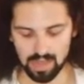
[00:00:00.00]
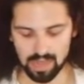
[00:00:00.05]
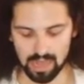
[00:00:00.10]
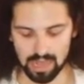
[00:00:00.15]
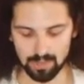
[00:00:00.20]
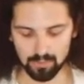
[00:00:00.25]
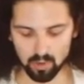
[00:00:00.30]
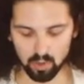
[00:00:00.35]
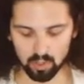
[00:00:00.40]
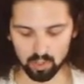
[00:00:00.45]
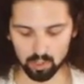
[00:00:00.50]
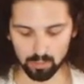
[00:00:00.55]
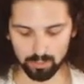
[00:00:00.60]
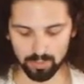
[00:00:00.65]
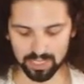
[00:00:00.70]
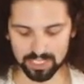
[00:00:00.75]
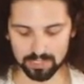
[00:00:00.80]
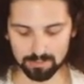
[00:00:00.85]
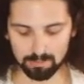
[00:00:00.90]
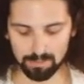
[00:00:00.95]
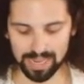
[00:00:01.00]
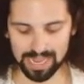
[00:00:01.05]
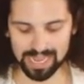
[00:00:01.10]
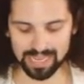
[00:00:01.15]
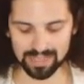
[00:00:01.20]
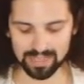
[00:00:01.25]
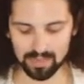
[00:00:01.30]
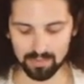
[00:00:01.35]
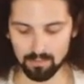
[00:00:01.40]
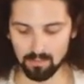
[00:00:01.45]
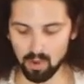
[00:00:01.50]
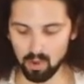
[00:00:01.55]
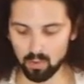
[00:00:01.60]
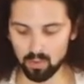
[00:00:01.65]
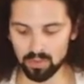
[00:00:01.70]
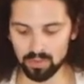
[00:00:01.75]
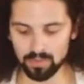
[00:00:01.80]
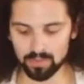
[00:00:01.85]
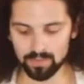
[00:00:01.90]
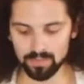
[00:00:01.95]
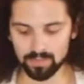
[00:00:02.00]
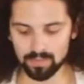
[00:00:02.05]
I'm going to press pad mode,